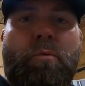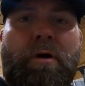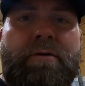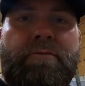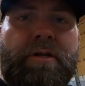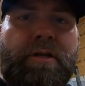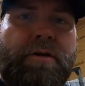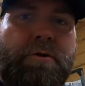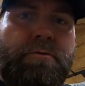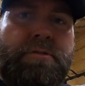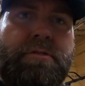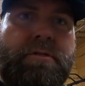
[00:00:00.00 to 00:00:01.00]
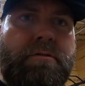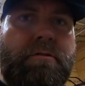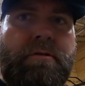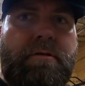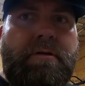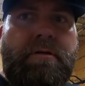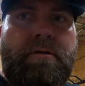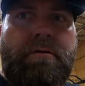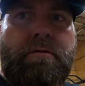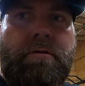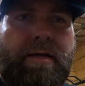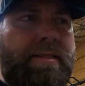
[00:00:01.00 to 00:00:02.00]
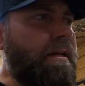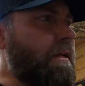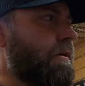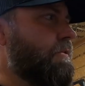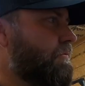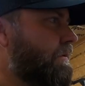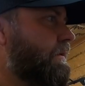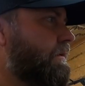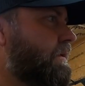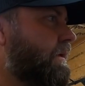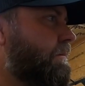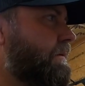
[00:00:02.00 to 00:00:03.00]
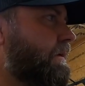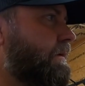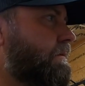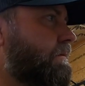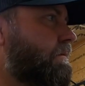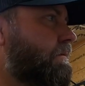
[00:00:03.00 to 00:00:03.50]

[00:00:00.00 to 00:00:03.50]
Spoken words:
Wherever it goes, I think it goes around the top there.